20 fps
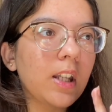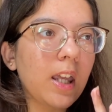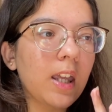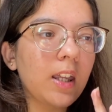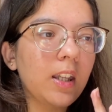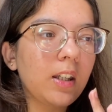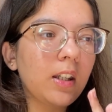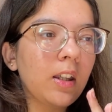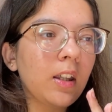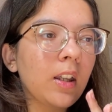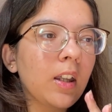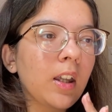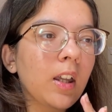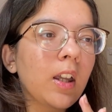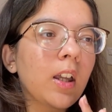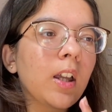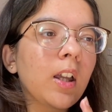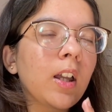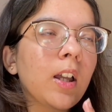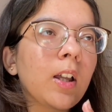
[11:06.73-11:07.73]
And
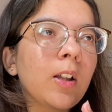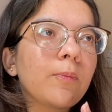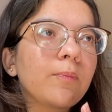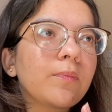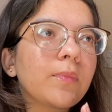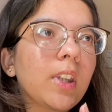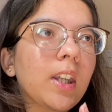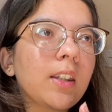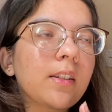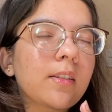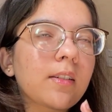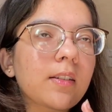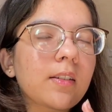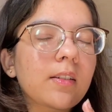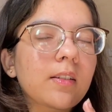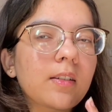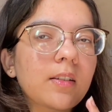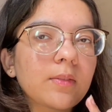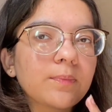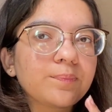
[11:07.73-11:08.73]

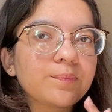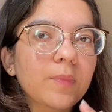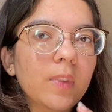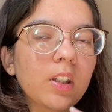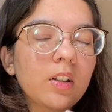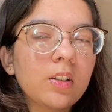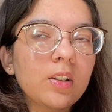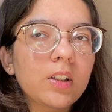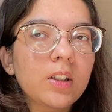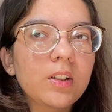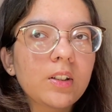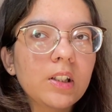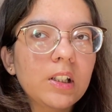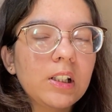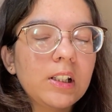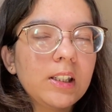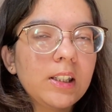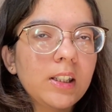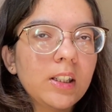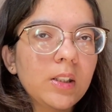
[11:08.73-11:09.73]
it's a
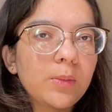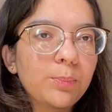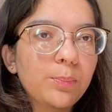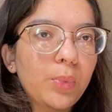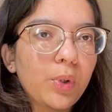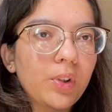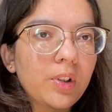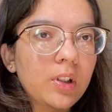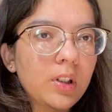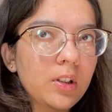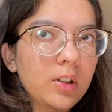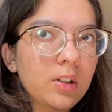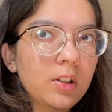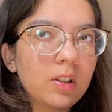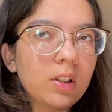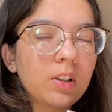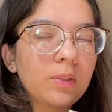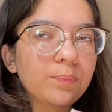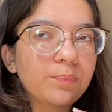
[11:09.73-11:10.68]
really important